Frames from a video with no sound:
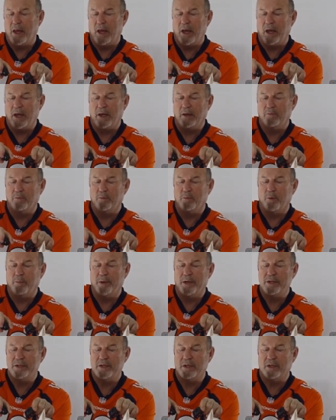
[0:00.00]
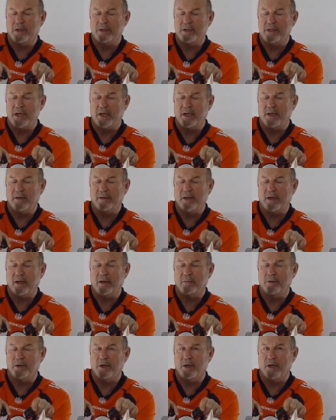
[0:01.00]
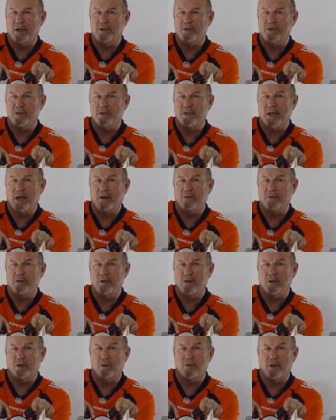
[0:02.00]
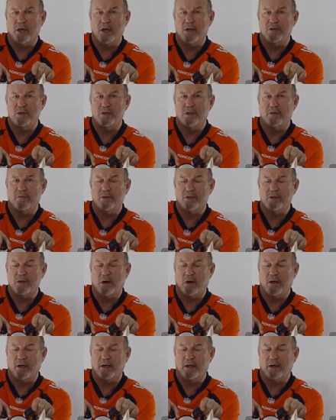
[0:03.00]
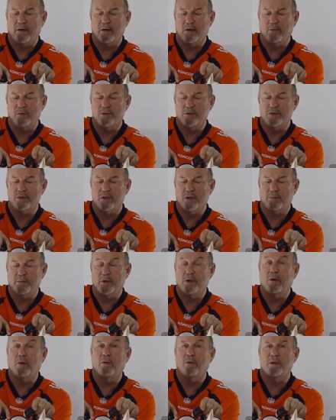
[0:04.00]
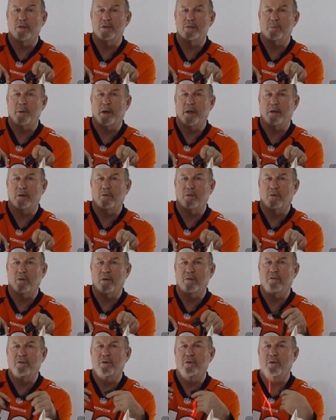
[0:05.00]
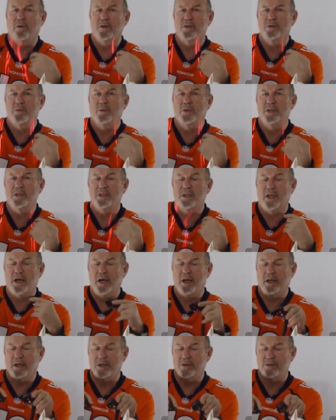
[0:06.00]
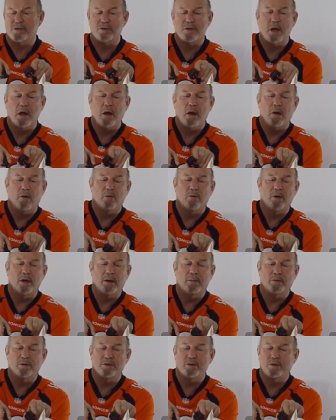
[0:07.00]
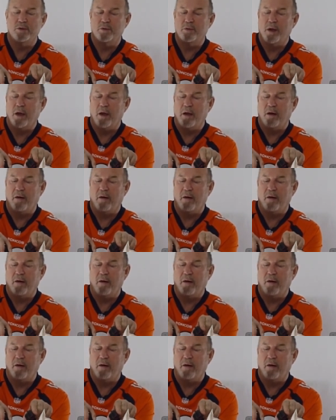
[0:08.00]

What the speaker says: and we're basically taking that communication down to the location of the target area, which is going to be the whole of the spinal cord. If you notice with these line lasers, we're able to